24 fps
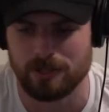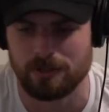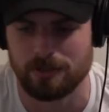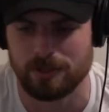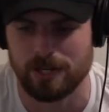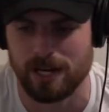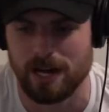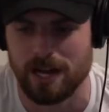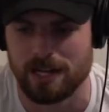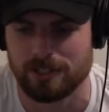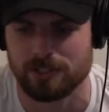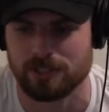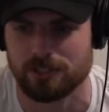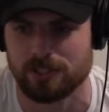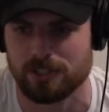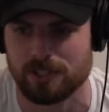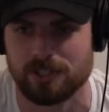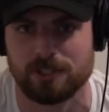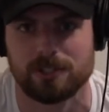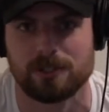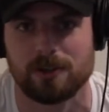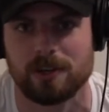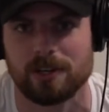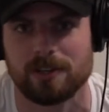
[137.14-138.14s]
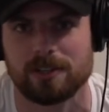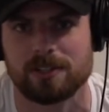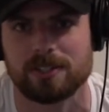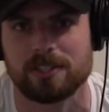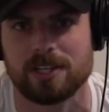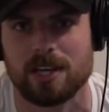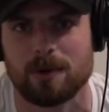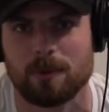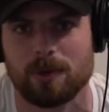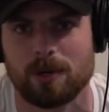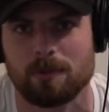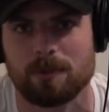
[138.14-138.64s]
guys just don't
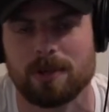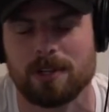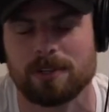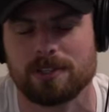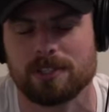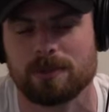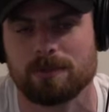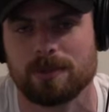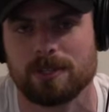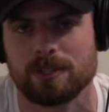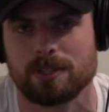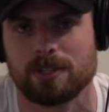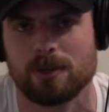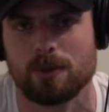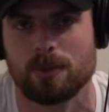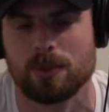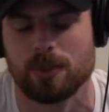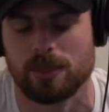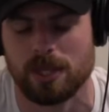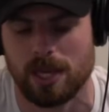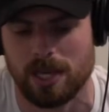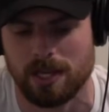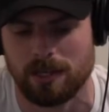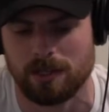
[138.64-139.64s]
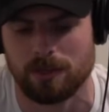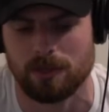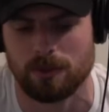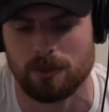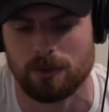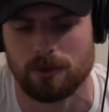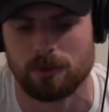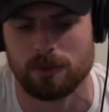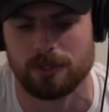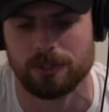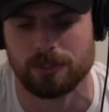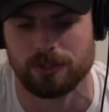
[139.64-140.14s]
understand what it means to me. So thank
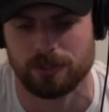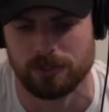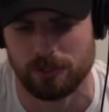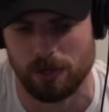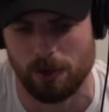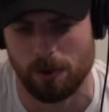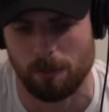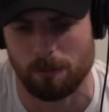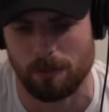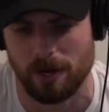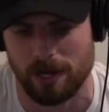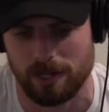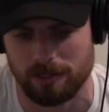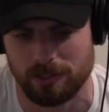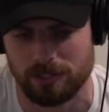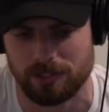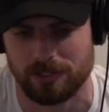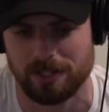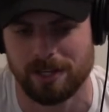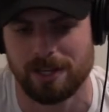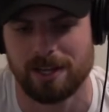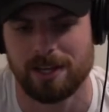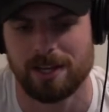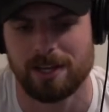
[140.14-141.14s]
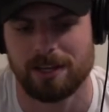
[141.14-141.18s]
you so much.